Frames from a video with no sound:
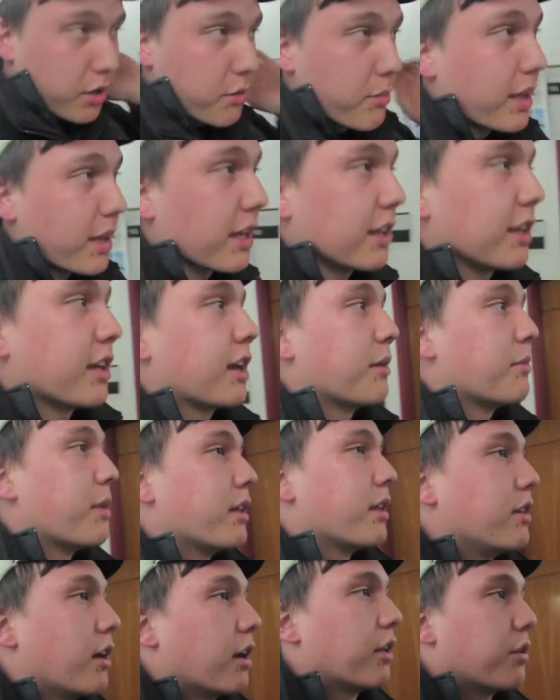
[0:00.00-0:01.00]
going to make it like I
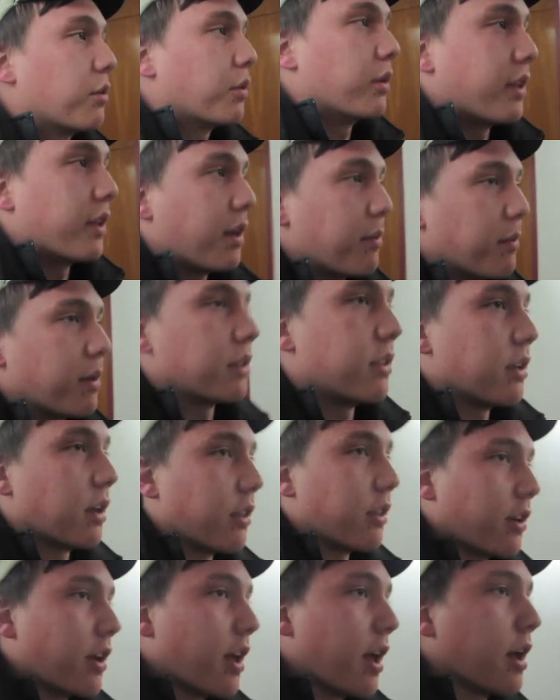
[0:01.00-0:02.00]
made the other one that I made the
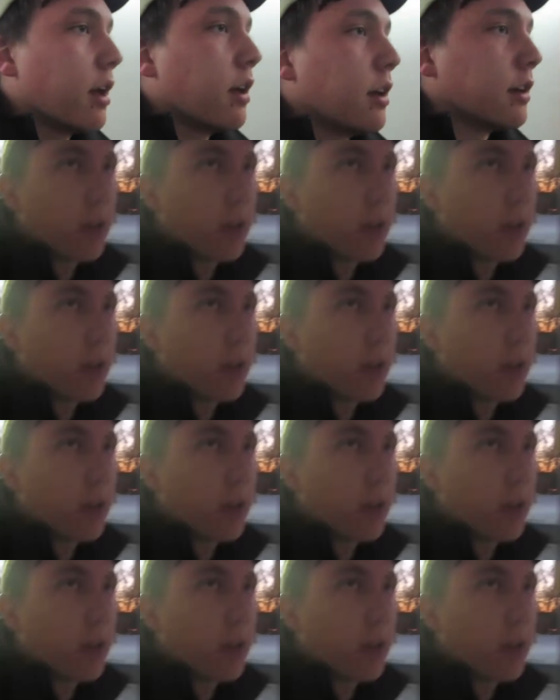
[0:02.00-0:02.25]
other day.